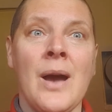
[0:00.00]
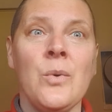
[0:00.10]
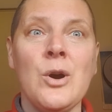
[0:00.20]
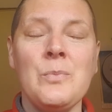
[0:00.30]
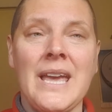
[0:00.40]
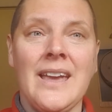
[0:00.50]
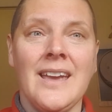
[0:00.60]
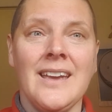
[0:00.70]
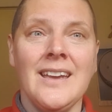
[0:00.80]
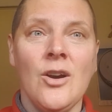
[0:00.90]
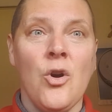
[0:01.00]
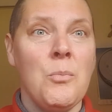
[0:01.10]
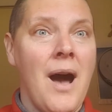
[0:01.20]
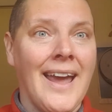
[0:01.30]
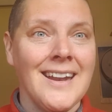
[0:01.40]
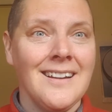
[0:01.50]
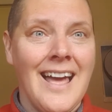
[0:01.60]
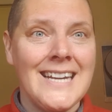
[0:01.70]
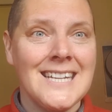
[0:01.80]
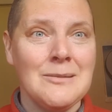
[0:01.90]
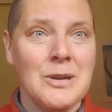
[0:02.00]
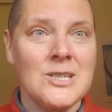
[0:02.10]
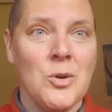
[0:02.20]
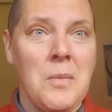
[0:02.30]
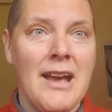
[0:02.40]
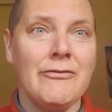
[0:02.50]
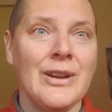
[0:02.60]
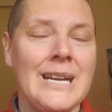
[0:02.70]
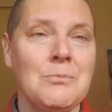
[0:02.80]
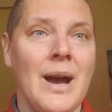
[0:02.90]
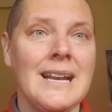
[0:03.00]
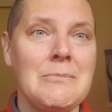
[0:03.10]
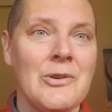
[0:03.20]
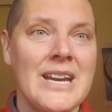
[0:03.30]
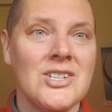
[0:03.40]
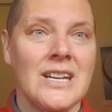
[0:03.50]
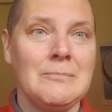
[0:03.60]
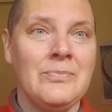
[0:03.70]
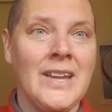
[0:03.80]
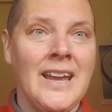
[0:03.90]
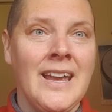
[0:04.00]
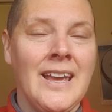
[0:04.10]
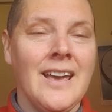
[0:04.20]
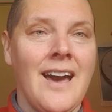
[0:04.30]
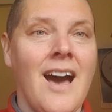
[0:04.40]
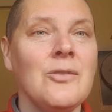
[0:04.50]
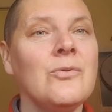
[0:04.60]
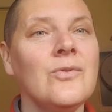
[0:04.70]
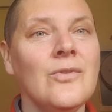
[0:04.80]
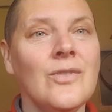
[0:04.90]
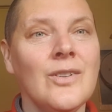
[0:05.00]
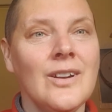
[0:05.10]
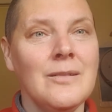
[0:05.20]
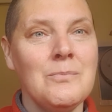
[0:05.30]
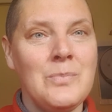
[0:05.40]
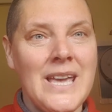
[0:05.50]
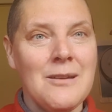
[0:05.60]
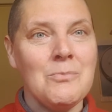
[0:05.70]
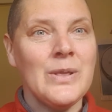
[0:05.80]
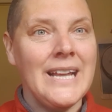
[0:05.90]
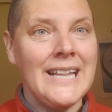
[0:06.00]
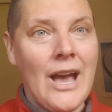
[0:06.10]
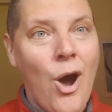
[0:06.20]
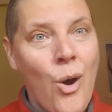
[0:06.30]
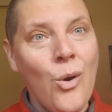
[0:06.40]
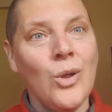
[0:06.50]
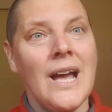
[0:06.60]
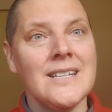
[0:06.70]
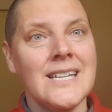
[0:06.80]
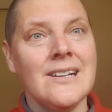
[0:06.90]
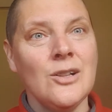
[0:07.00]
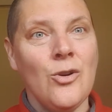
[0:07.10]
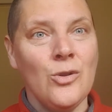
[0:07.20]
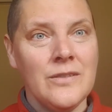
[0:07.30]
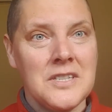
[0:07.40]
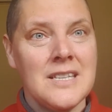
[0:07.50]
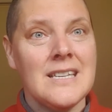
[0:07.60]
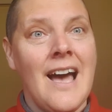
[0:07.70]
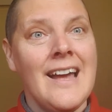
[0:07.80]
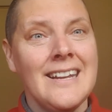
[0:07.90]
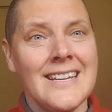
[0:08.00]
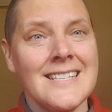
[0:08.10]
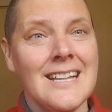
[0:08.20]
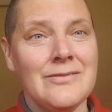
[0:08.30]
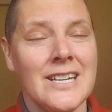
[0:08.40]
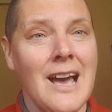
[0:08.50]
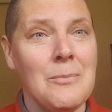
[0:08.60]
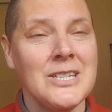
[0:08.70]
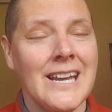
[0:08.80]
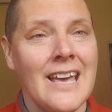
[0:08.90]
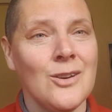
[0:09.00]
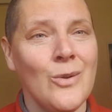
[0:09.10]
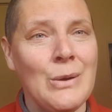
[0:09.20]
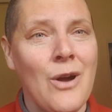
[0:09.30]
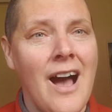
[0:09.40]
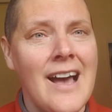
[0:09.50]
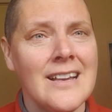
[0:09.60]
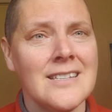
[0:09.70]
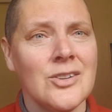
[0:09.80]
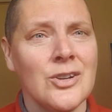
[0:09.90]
well-being or my enlightenment or my freedom, my liberation can't be completely whole until all of society is lifted up. Together we rise,